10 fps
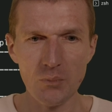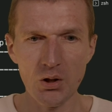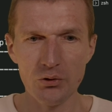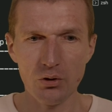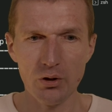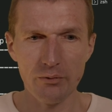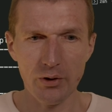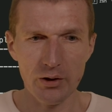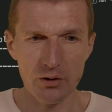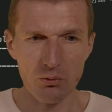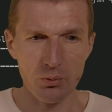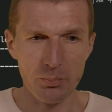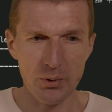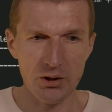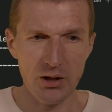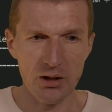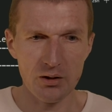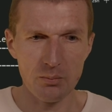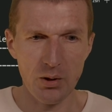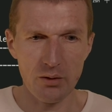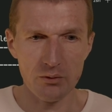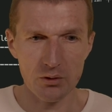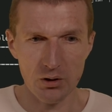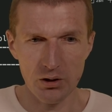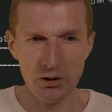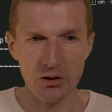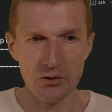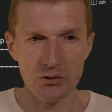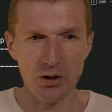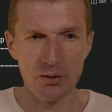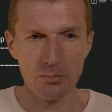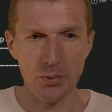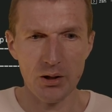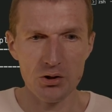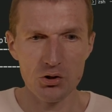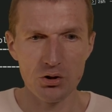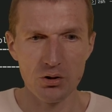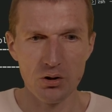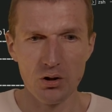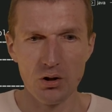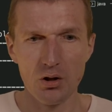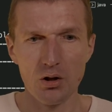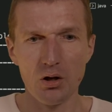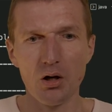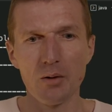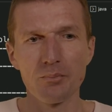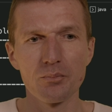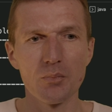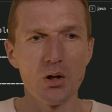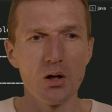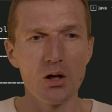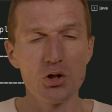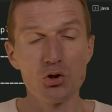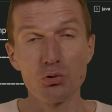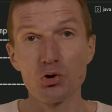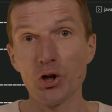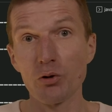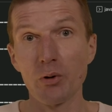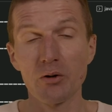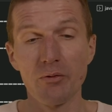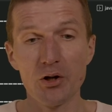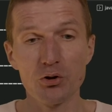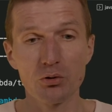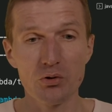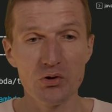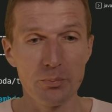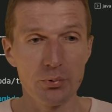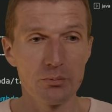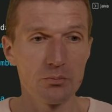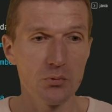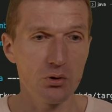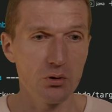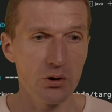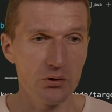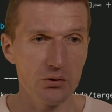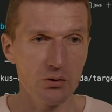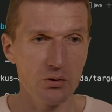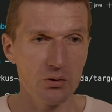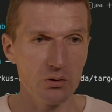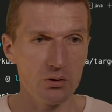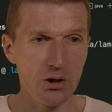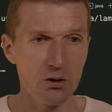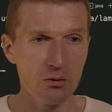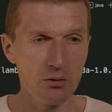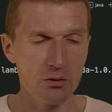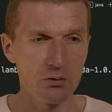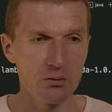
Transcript: So if I repeat that, maven clean this time package, it should generate function.zip. So let's take a look.